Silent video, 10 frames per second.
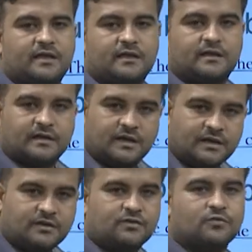
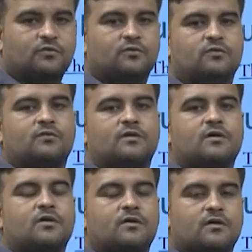need to
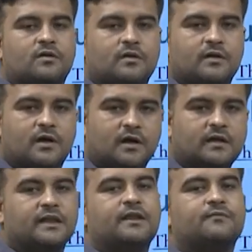
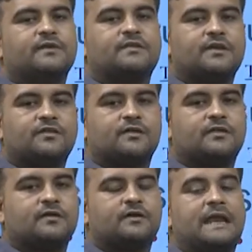agree with each
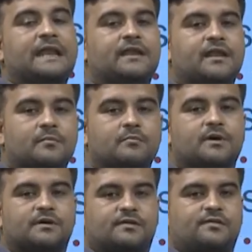other in
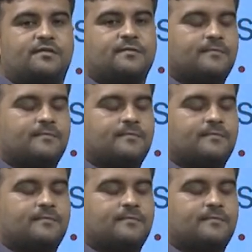numbers.